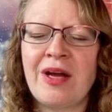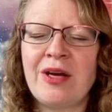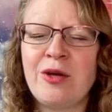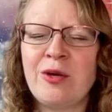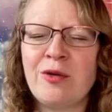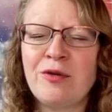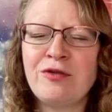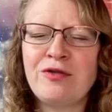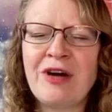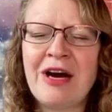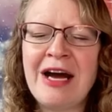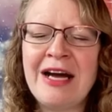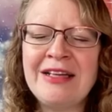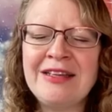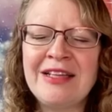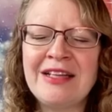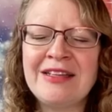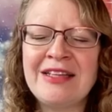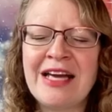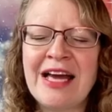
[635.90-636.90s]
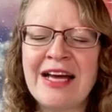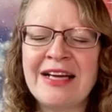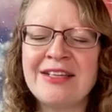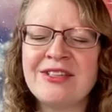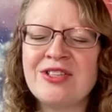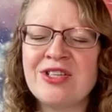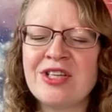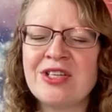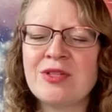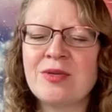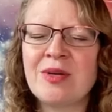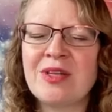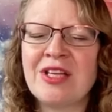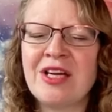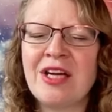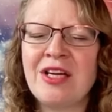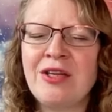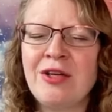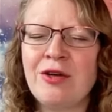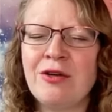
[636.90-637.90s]
And you'll find that the energies
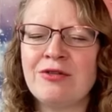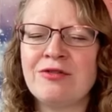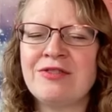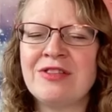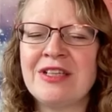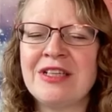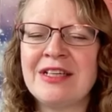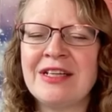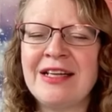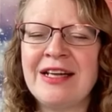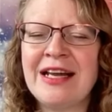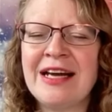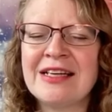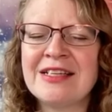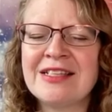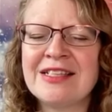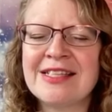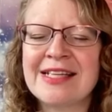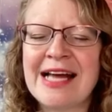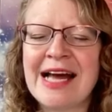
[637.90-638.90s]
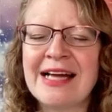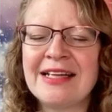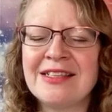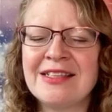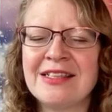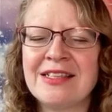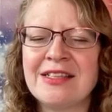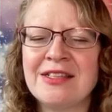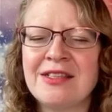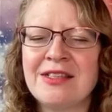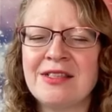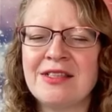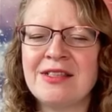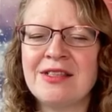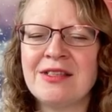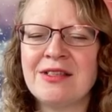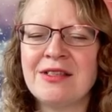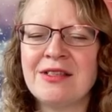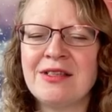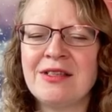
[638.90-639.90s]
within you feel less scattered
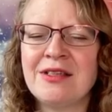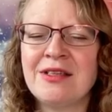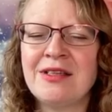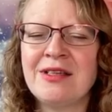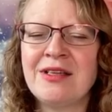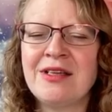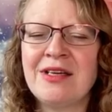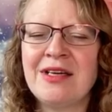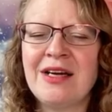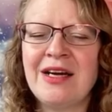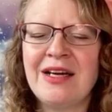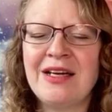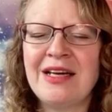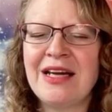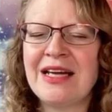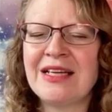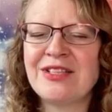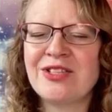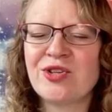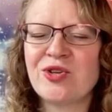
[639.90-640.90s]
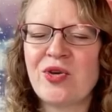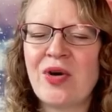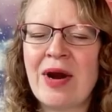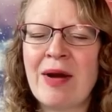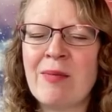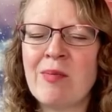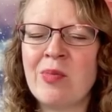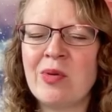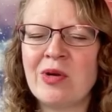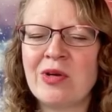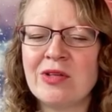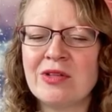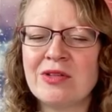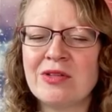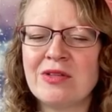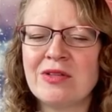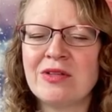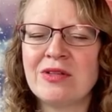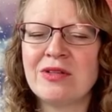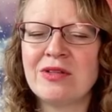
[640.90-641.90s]
and less
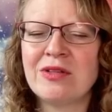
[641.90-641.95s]
scrambled.